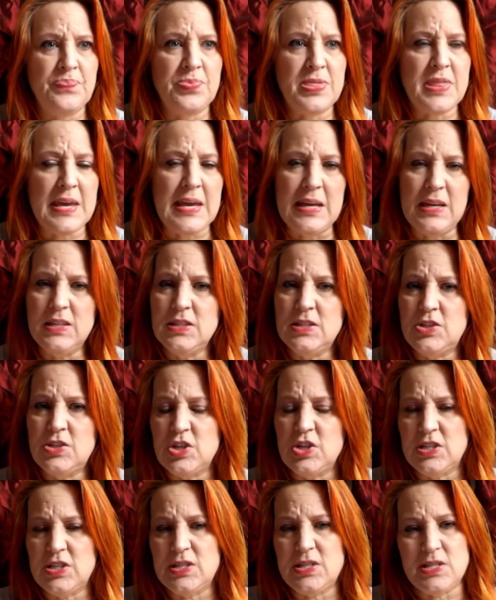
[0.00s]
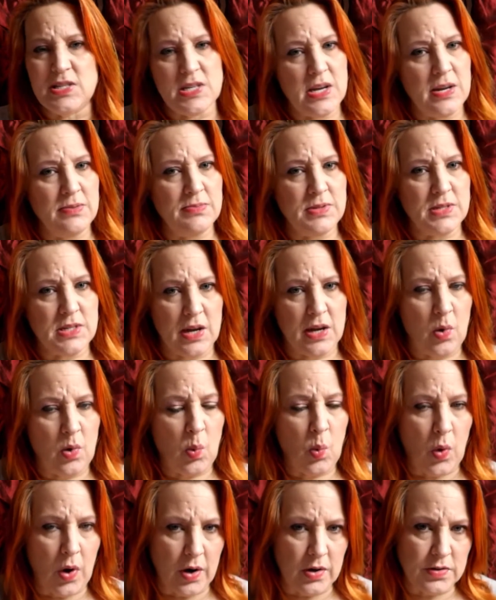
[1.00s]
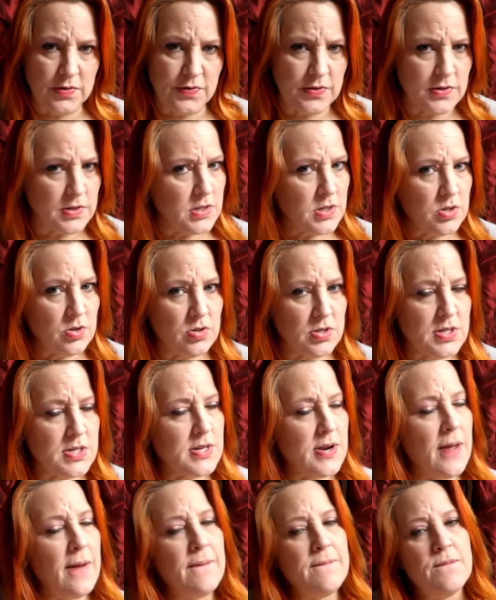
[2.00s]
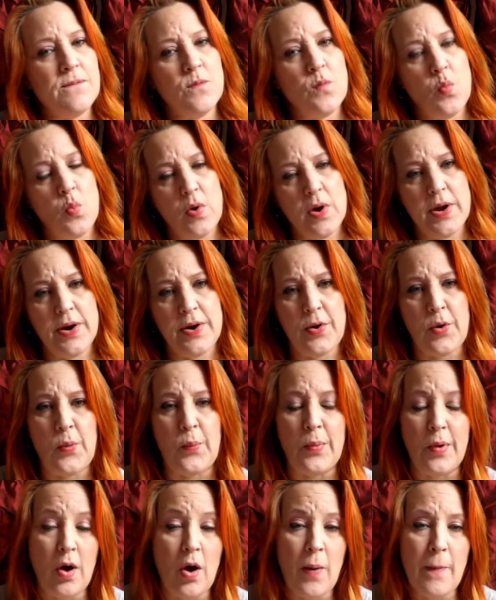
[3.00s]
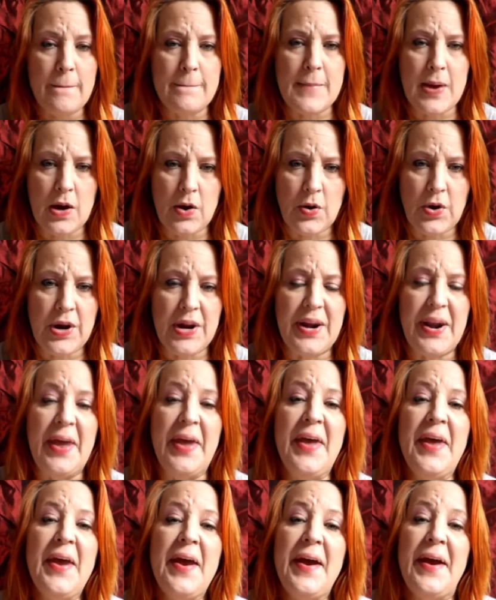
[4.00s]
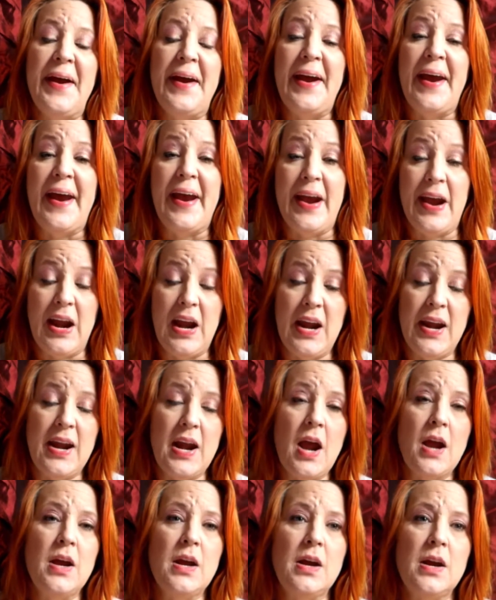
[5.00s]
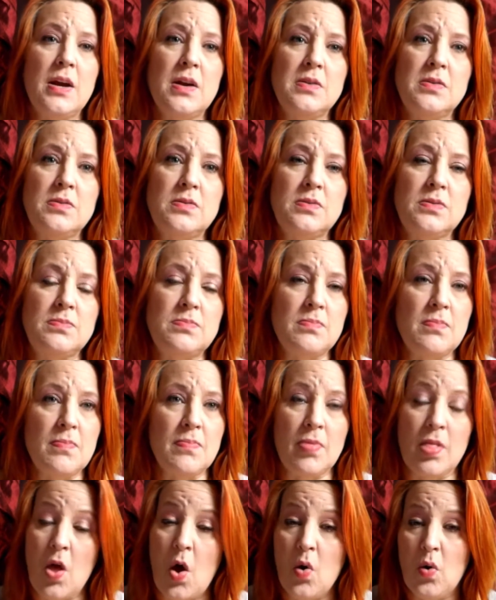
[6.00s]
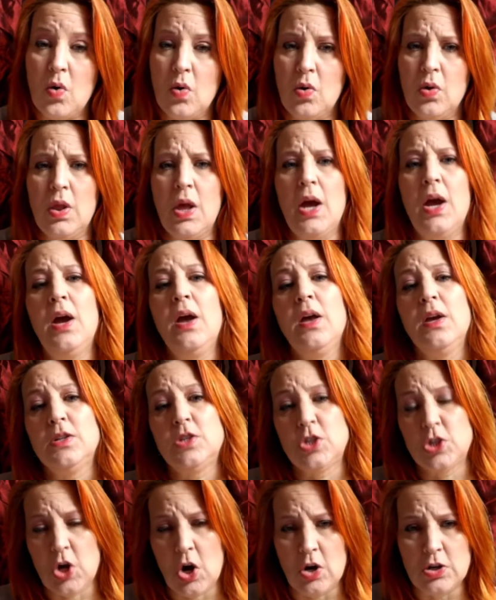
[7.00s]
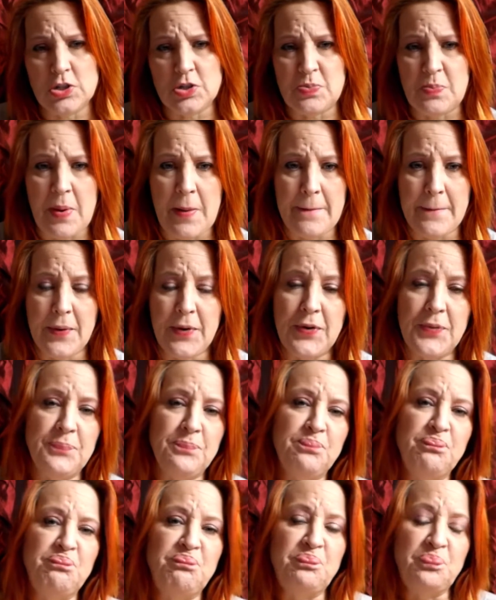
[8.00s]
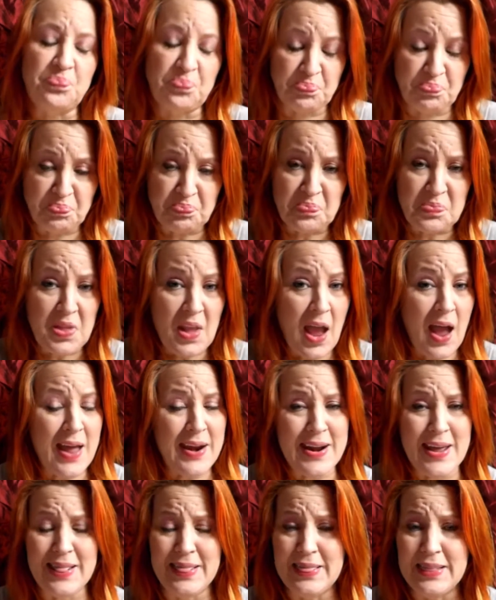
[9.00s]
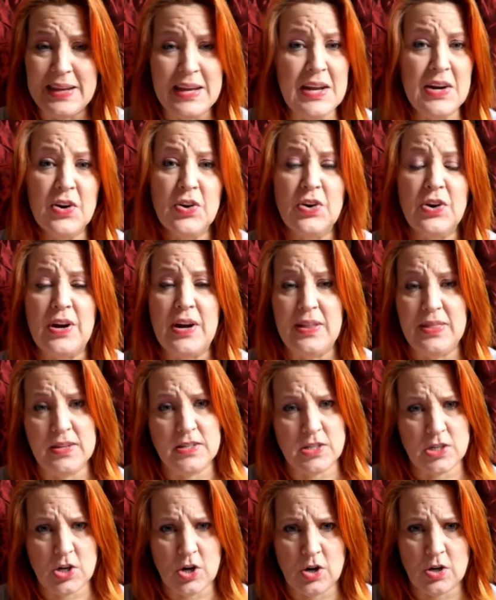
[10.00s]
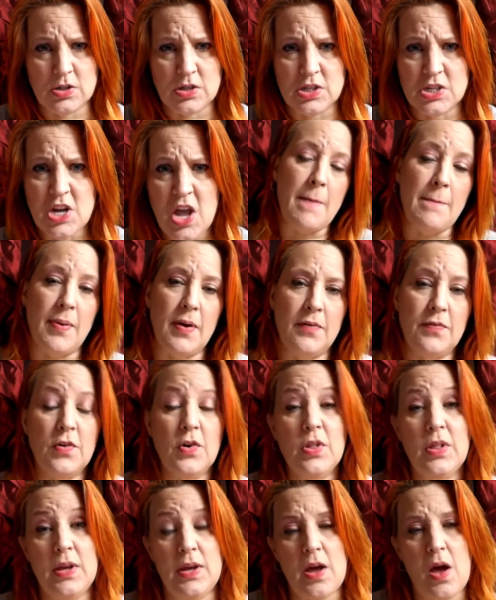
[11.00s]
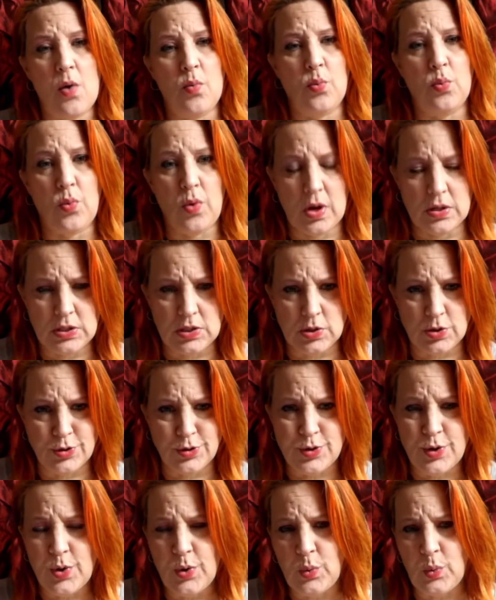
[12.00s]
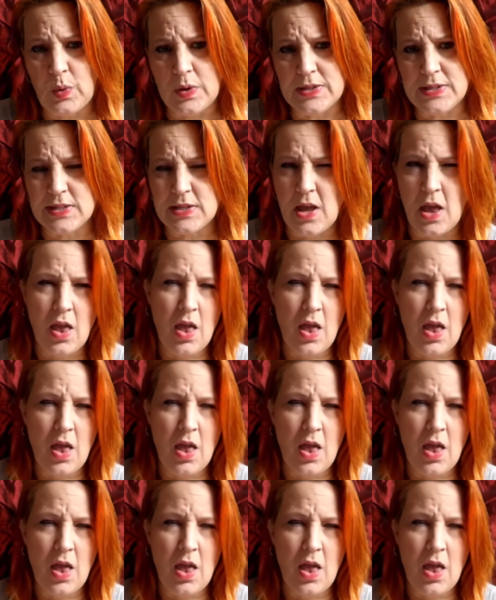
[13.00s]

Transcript: Things just seemed to get worse for Susan when her mom married a local church member and a leader in the church, Beverly Russell, who was